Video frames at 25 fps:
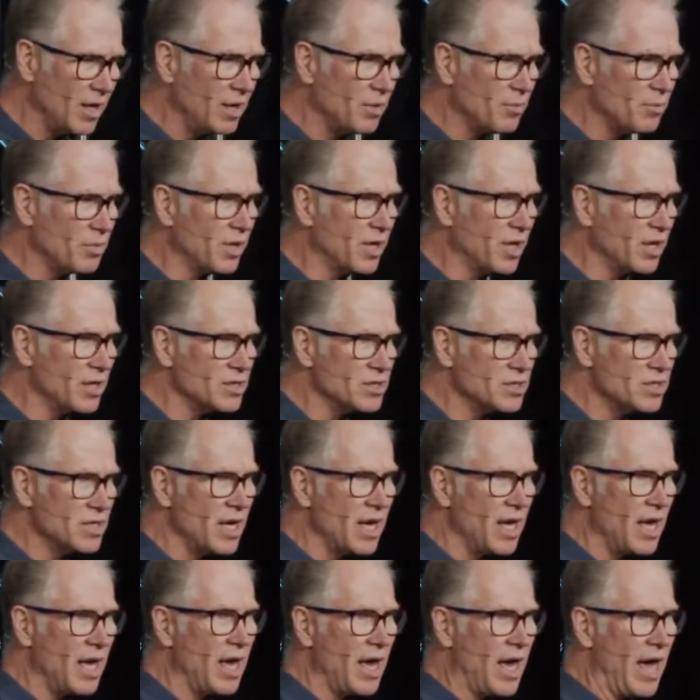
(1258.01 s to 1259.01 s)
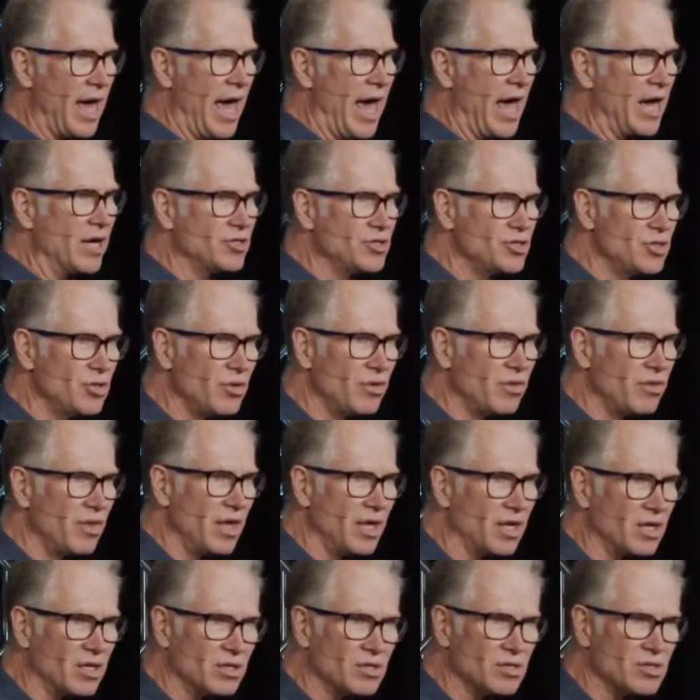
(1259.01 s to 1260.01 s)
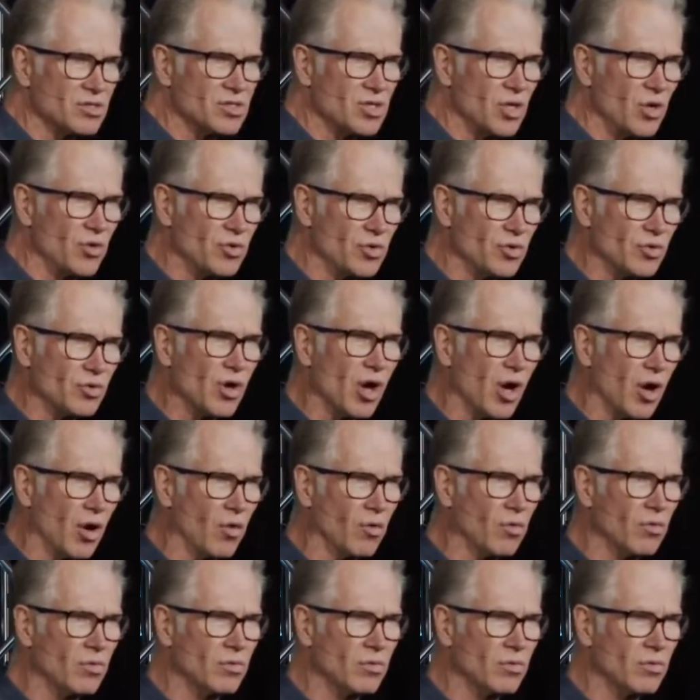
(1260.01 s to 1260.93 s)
because as you think, so you go.